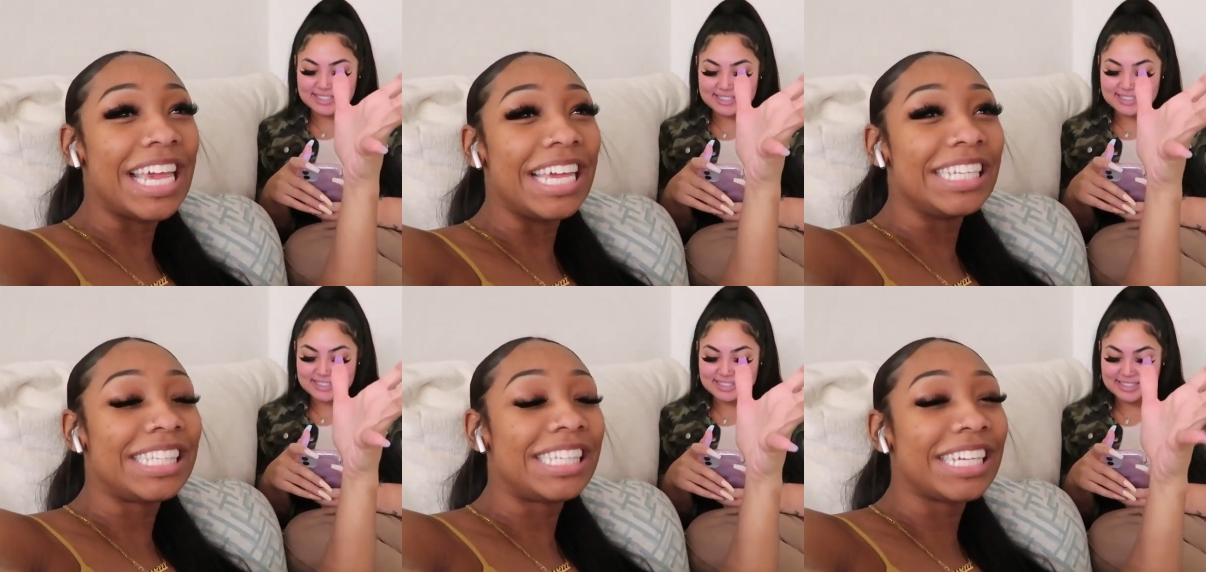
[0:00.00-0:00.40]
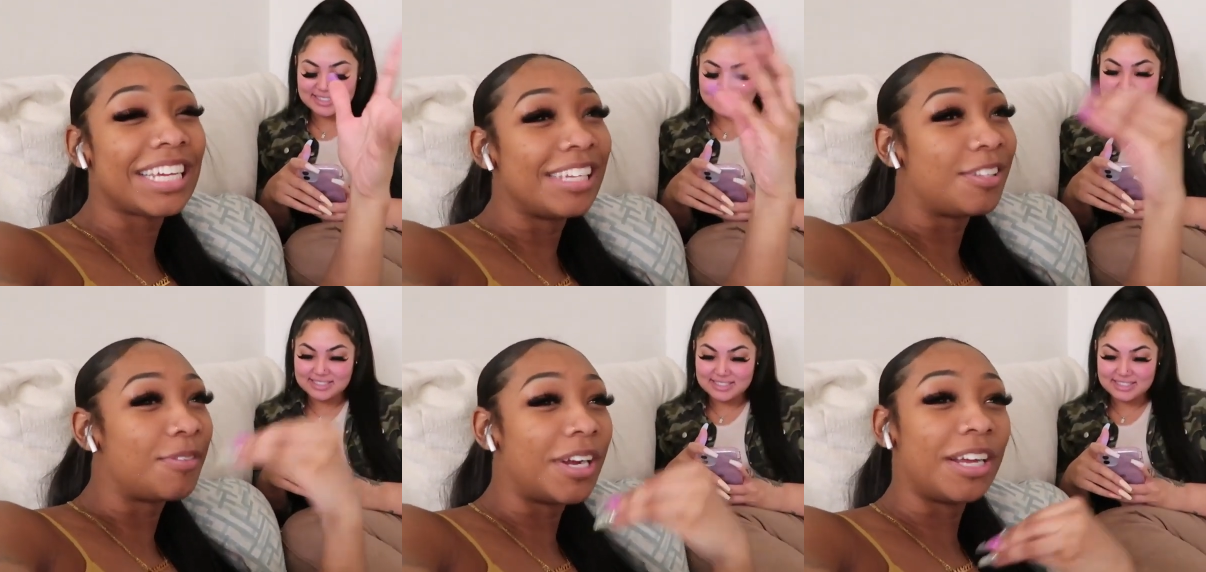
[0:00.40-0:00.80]
Speaker 1: it,
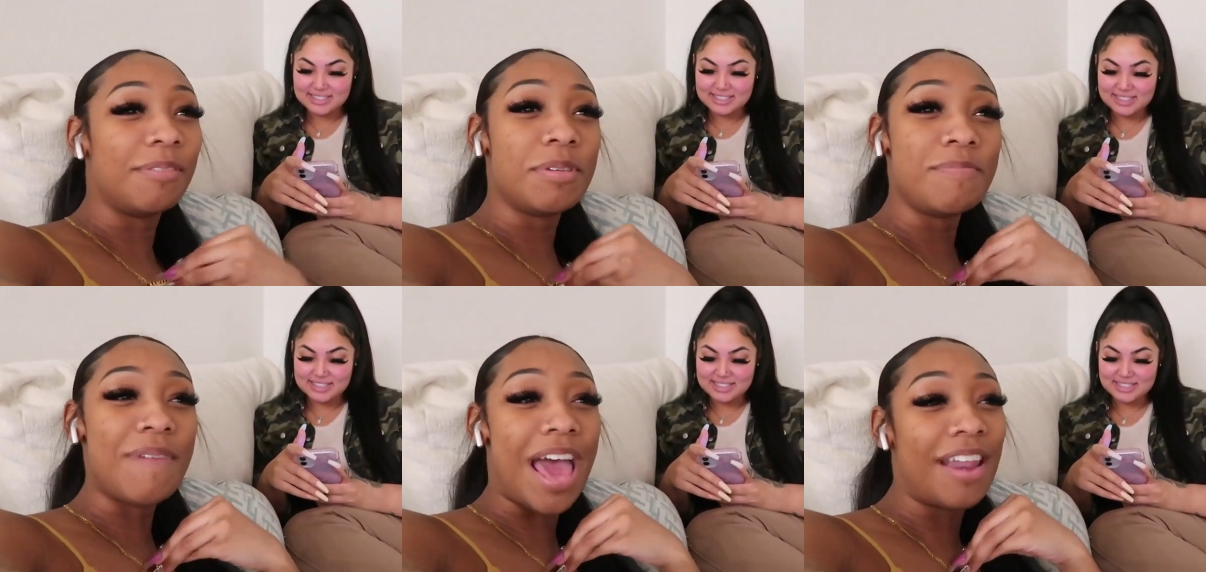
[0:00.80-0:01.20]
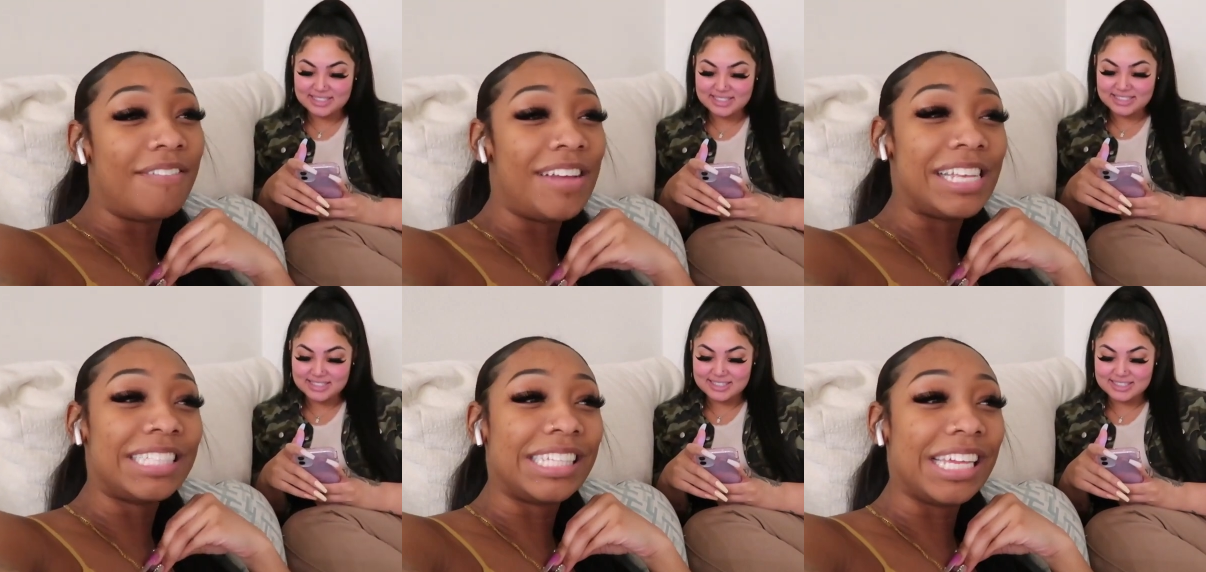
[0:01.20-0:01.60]
because we're going to be
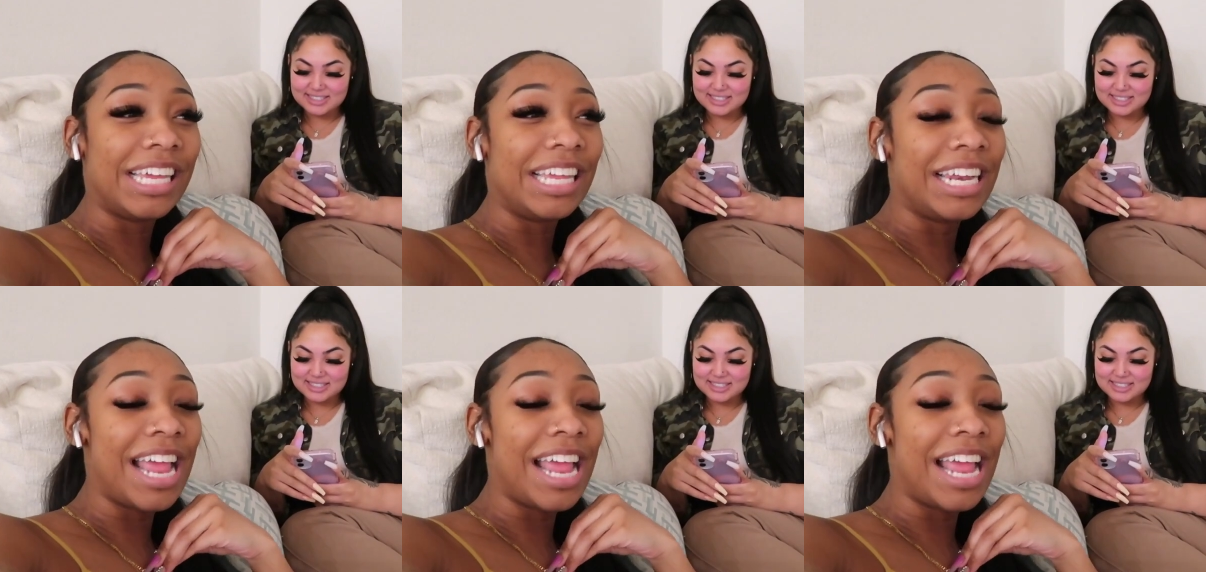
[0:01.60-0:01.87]
manifesting,